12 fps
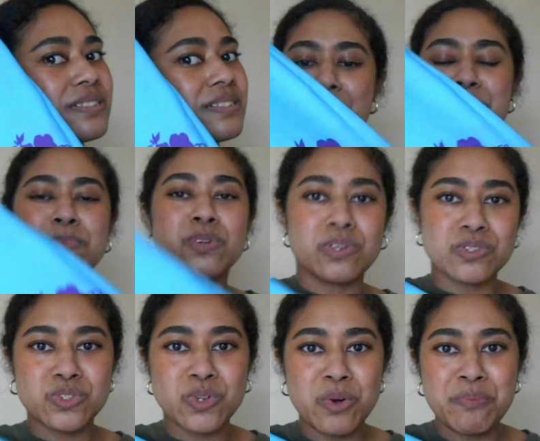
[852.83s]
I'm not
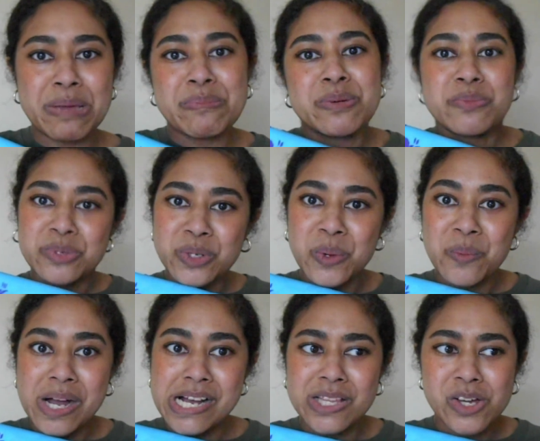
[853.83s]
sure, maybe it would go
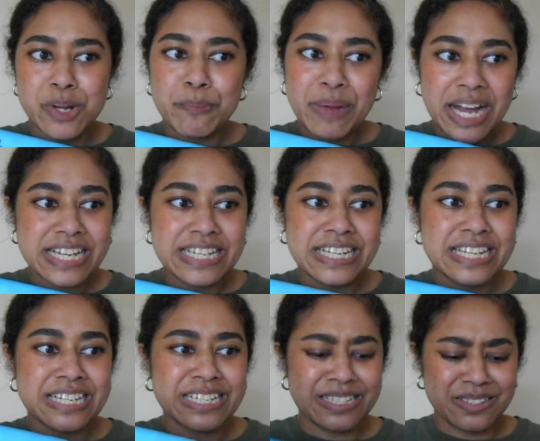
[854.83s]
well on a
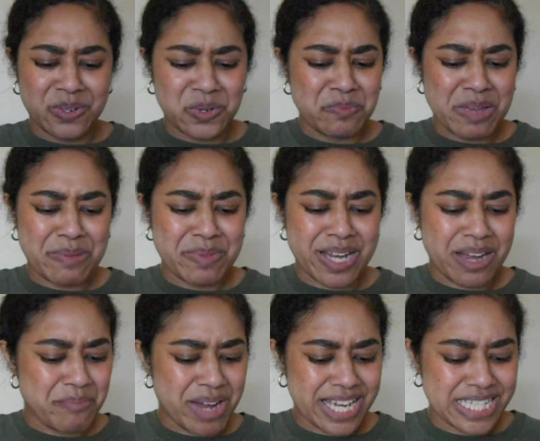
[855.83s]
backing, or maybe I
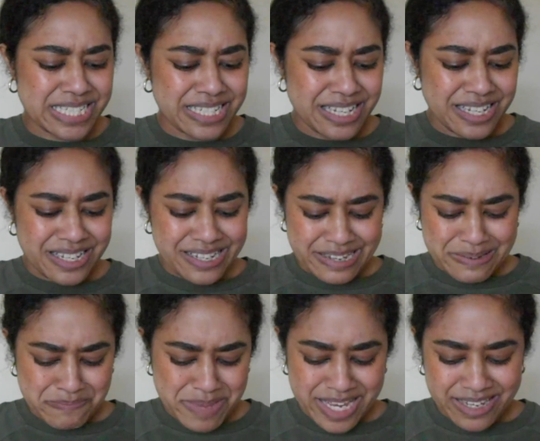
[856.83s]
might
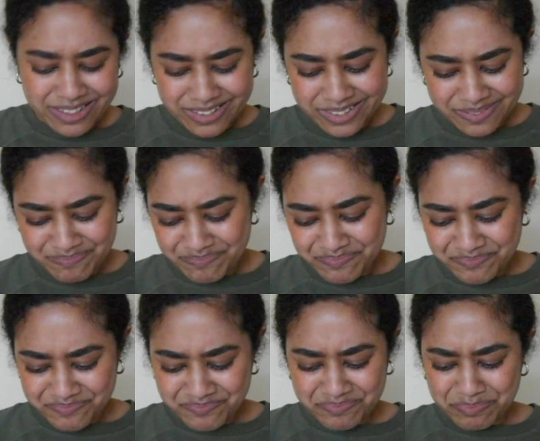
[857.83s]
make a
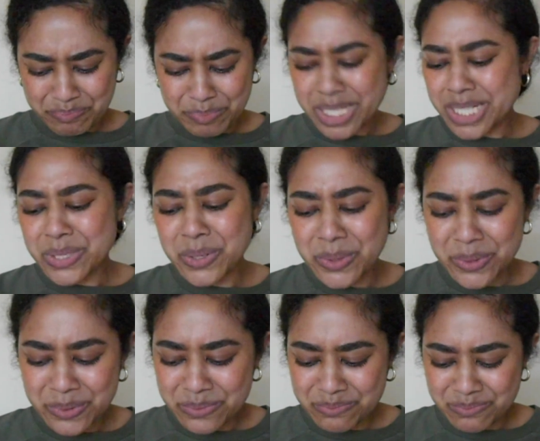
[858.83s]

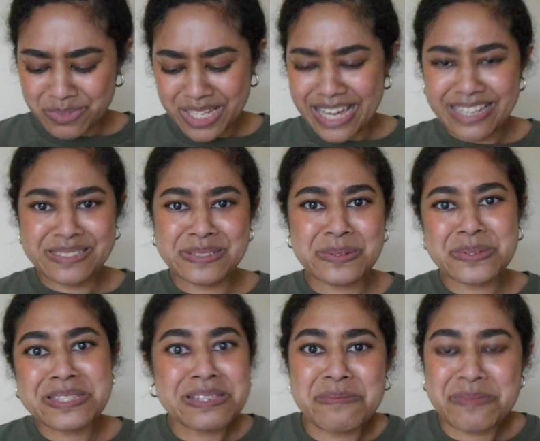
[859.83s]
pillow case or
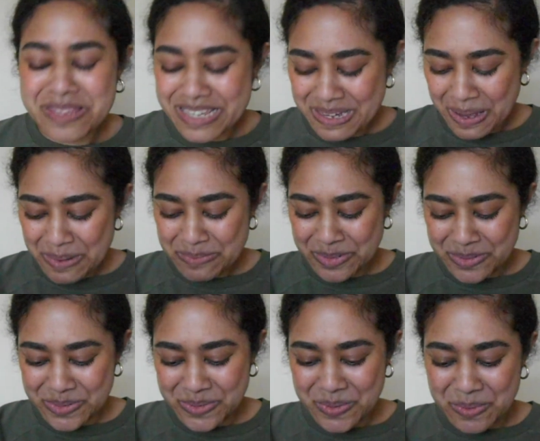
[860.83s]
something, I'm not
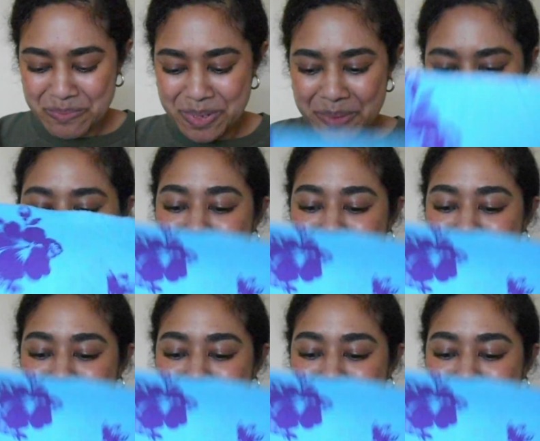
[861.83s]
sure, but